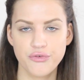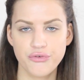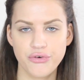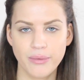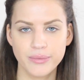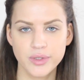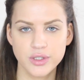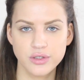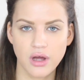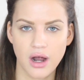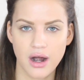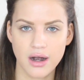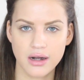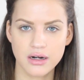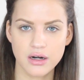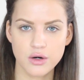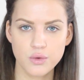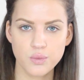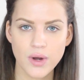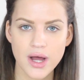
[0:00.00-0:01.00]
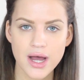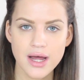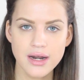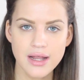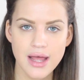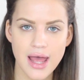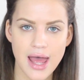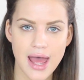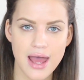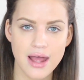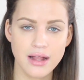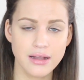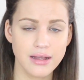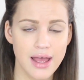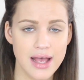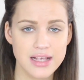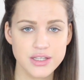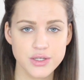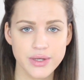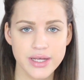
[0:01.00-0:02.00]
from the darker one. And
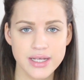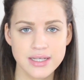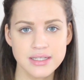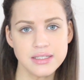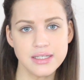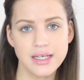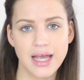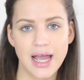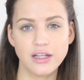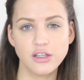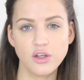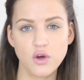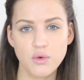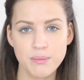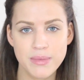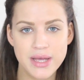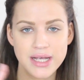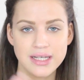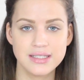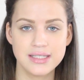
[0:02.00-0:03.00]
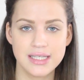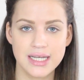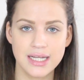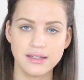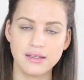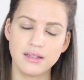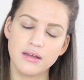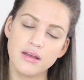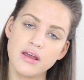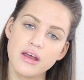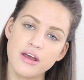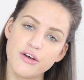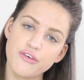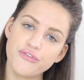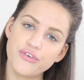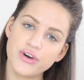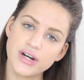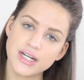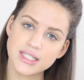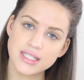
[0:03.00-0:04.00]
as you can see, I don't mix it
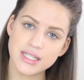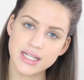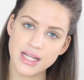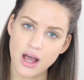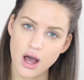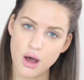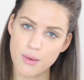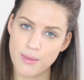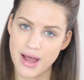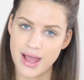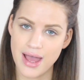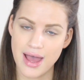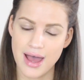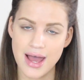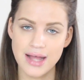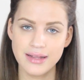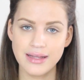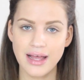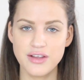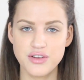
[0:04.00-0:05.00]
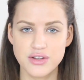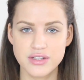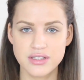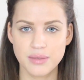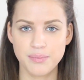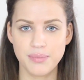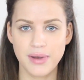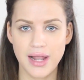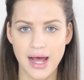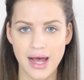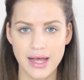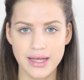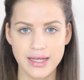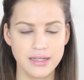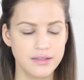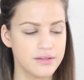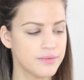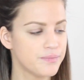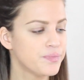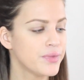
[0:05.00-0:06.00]
firstly on my hand. I just apply
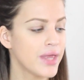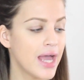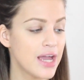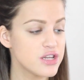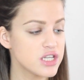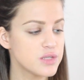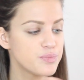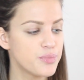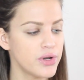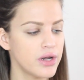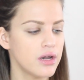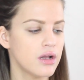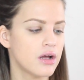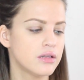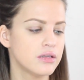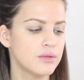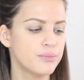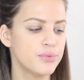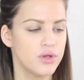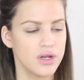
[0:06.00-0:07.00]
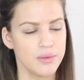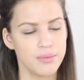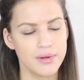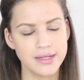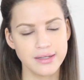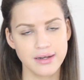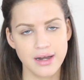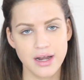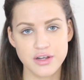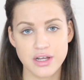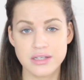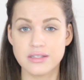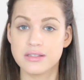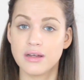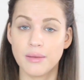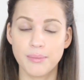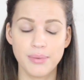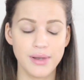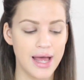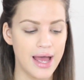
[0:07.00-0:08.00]
it, I just put it on the beauty blender and just
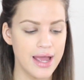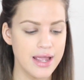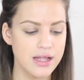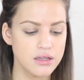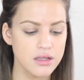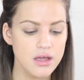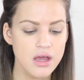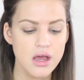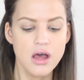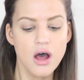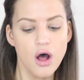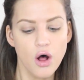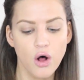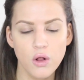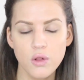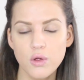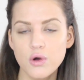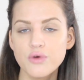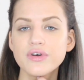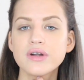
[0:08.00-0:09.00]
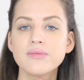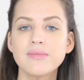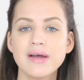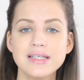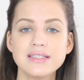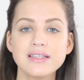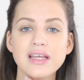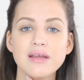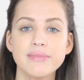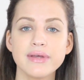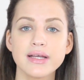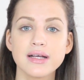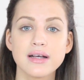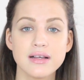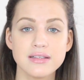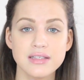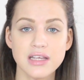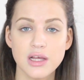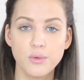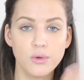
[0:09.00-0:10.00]
apply it all over my skin
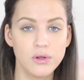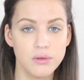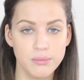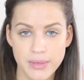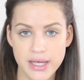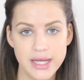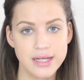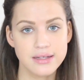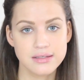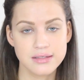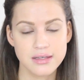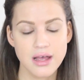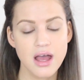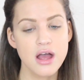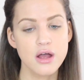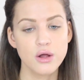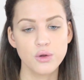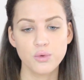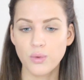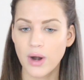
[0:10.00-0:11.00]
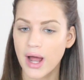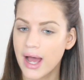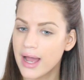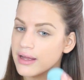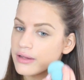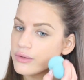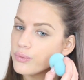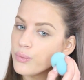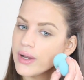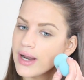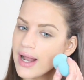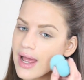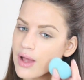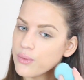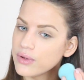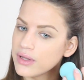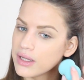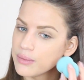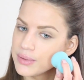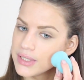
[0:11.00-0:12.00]
because it will mix right when
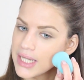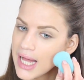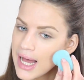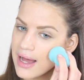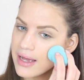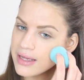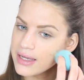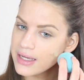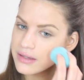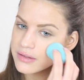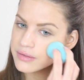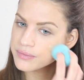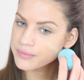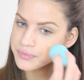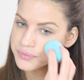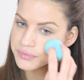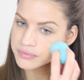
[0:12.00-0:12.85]
I will apply it.